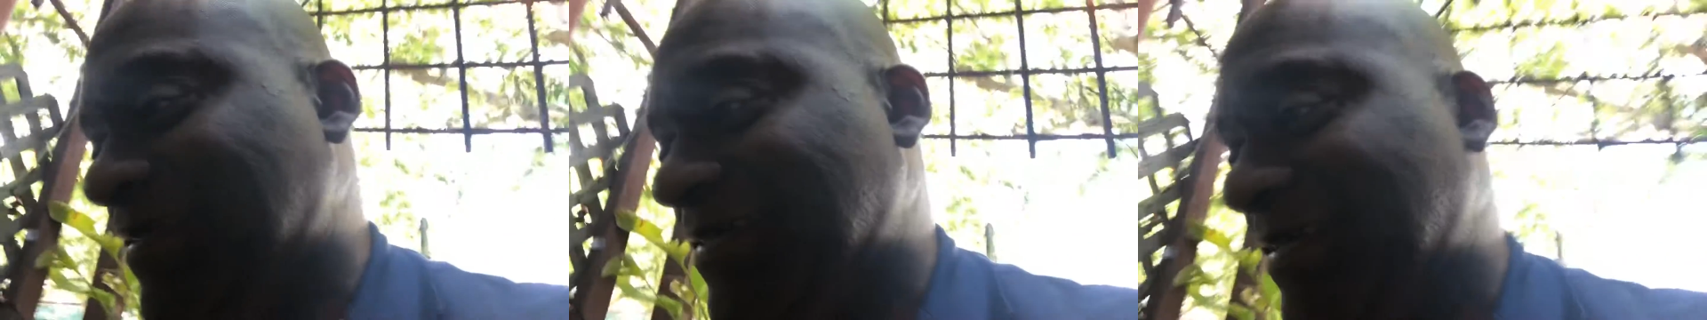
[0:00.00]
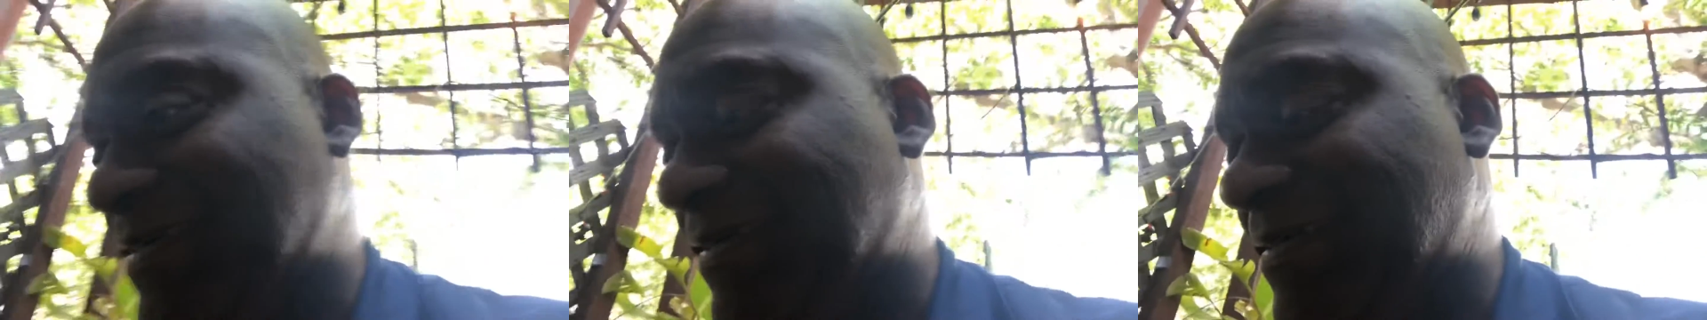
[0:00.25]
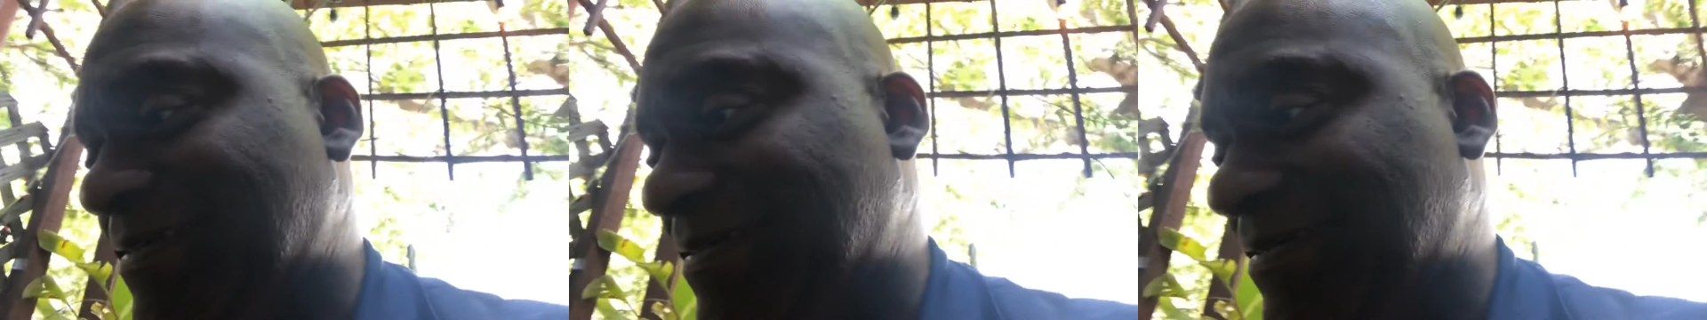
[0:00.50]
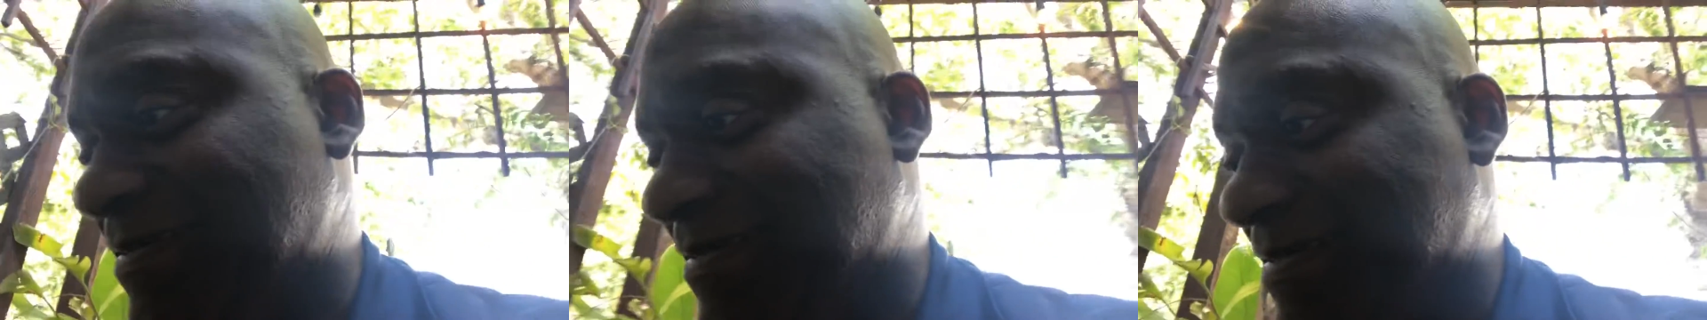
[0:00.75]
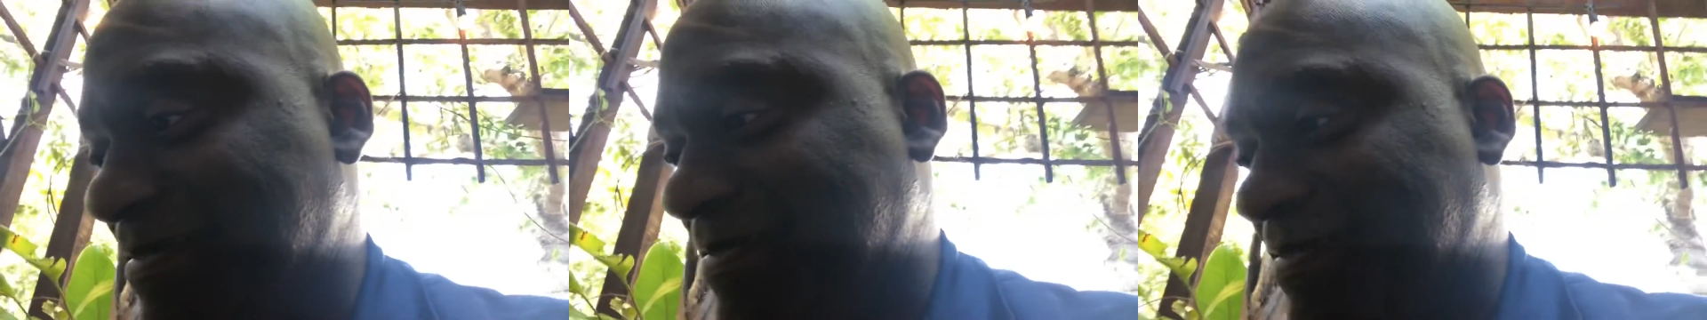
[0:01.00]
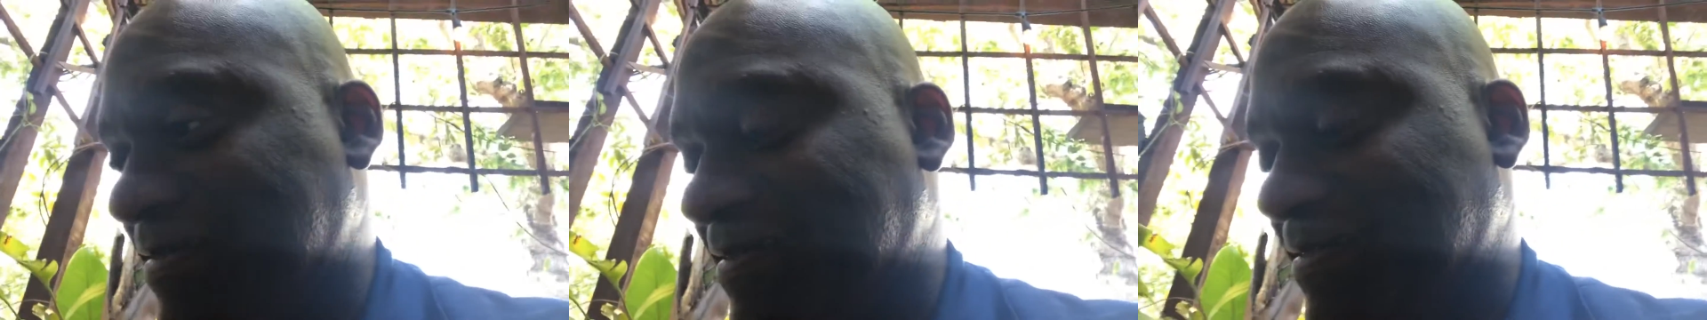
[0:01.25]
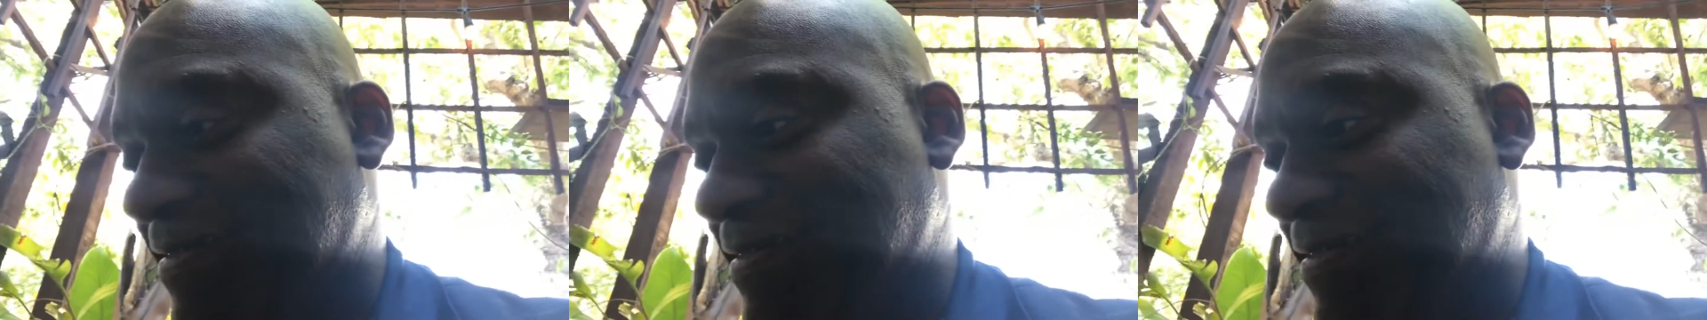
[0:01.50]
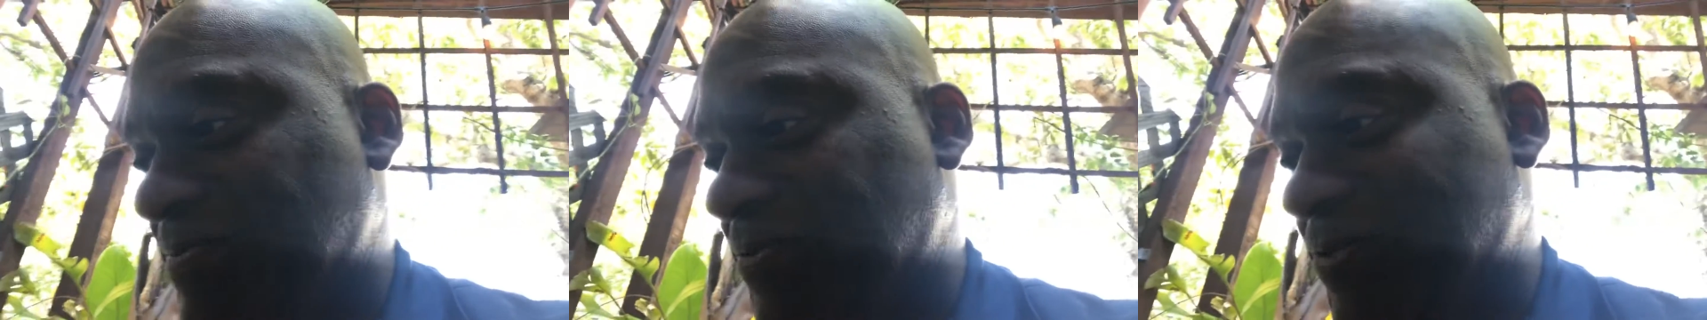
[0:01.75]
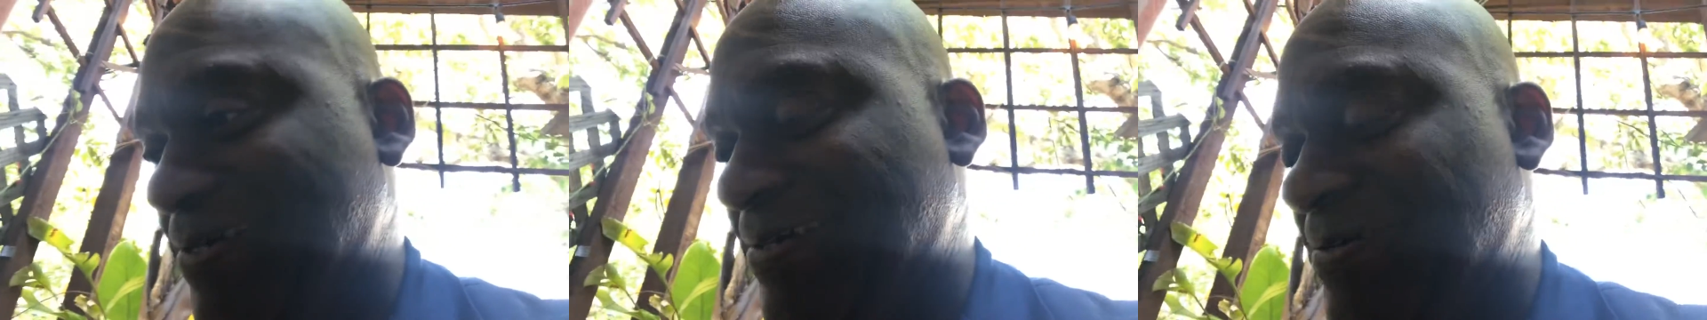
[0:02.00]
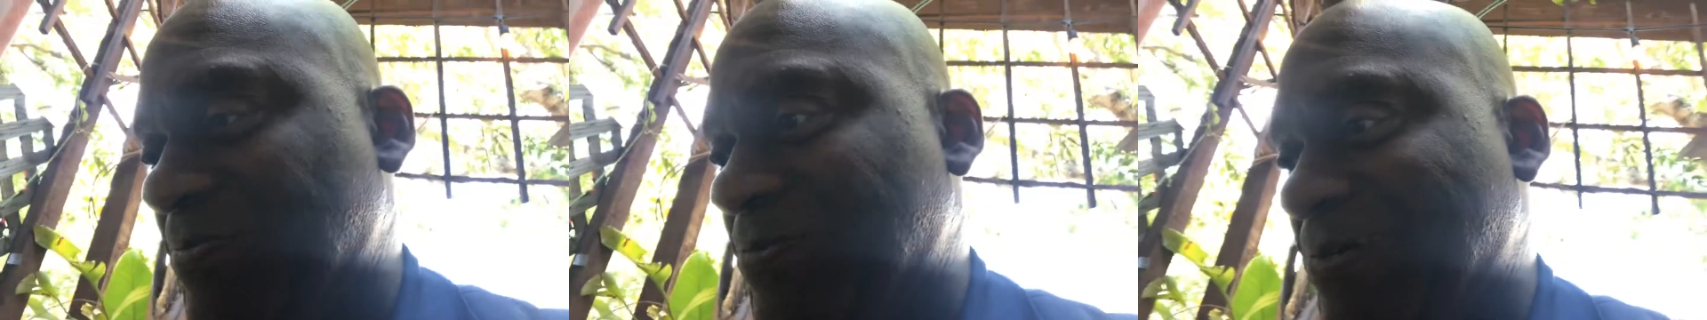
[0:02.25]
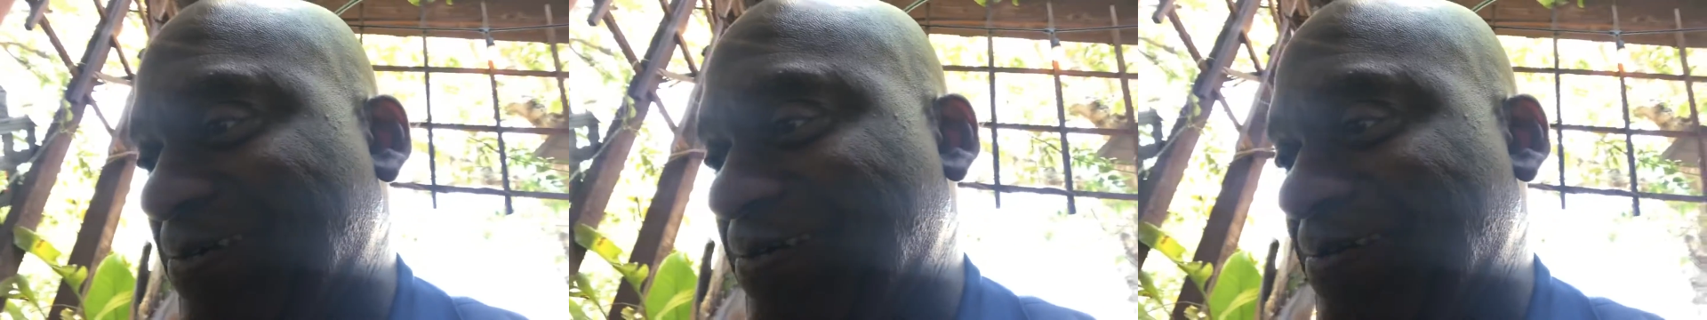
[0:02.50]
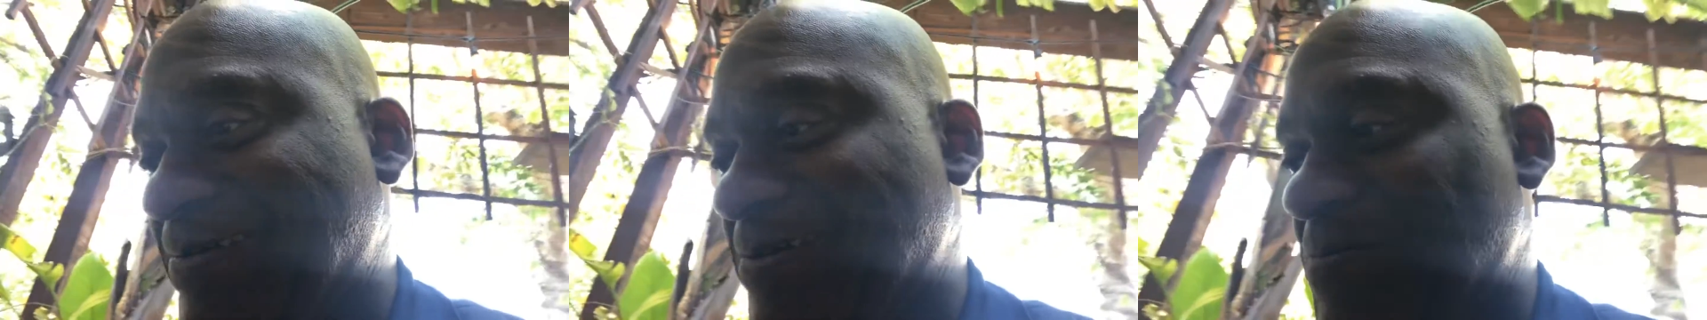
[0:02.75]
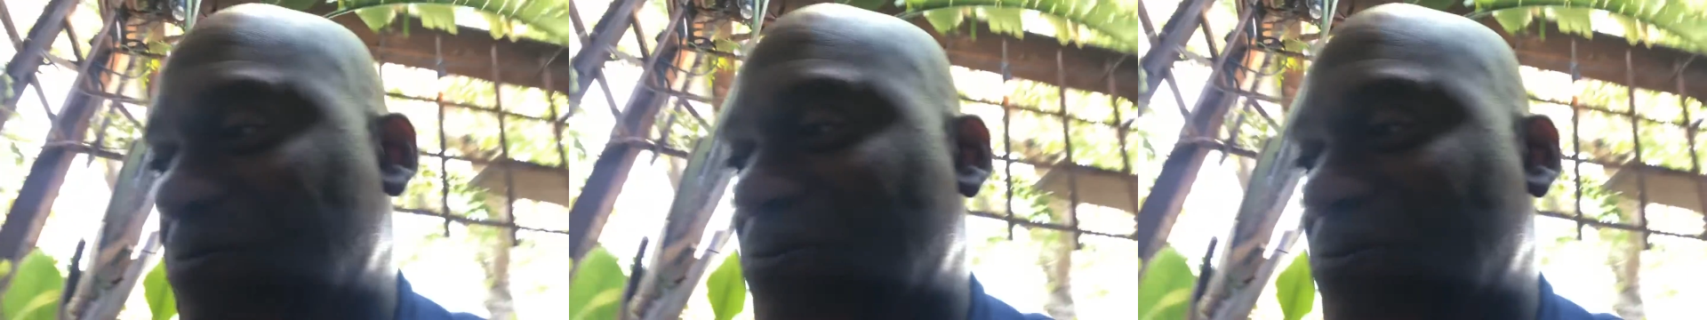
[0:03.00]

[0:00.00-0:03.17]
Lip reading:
Nobody's mouth can be seen.